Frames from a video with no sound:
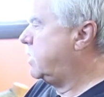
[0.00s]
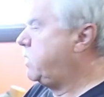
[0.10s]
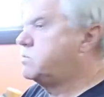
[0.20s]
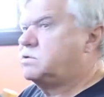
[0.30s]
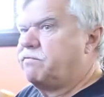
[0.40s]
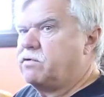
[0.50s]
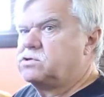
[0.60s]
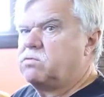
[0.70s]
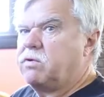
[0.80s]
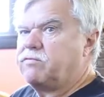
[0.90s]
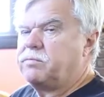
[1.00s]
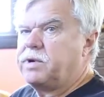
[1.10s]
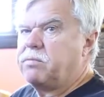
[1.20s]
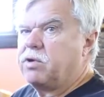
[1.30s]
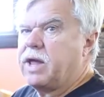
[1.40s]
he was the first one from
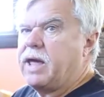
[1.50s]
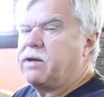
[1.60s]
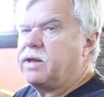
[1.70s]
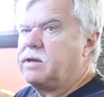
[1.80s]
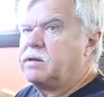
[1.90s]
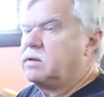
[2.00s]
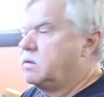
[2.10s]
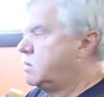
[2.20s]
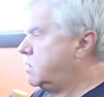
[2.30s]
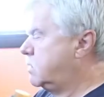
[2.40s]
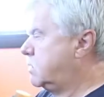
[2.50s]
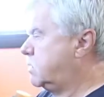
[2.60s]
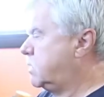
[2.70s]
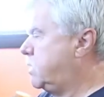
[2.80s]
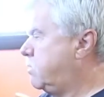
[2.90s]
Dearborn County
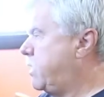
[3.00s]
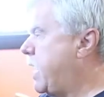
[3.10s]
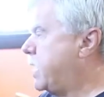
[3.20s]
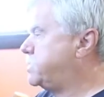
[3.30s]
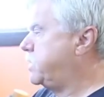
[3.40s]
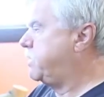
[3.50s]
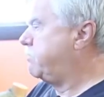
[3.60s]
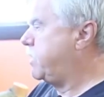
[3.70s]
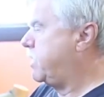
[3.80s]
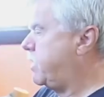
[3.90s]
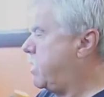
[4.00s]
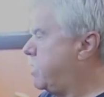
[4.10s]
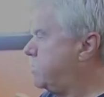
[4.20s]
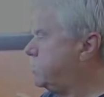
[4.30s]
killed in action in Vietnam.